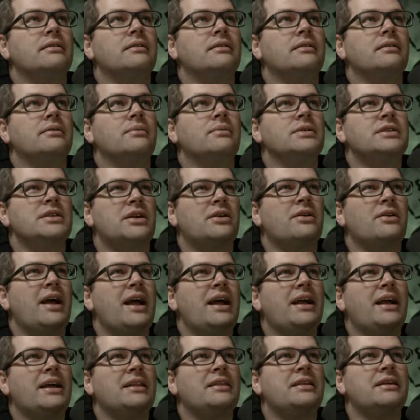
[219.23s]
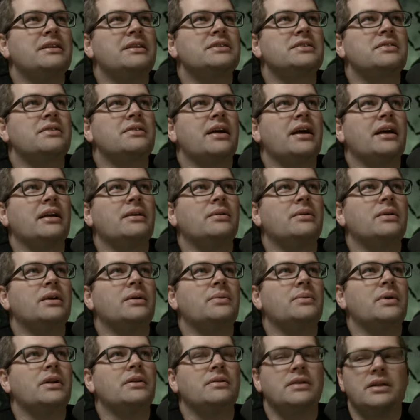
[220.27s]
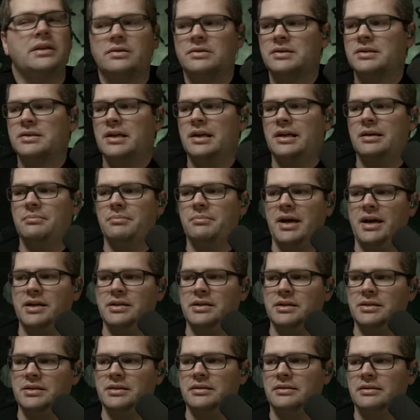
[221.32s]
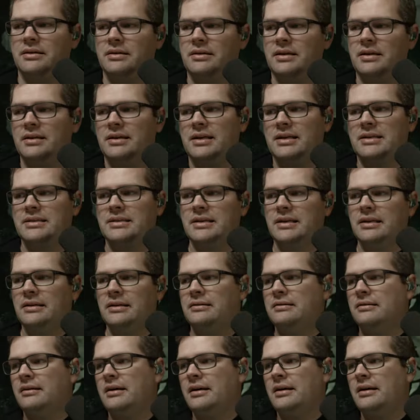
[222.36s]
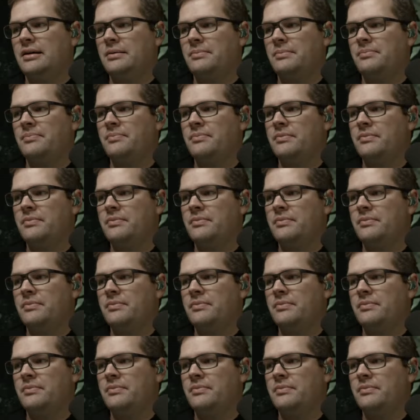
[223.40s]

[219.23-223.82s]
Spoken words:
was it Greg? I think it's Greg. We don't need no stinking badges. I think that's it. Let's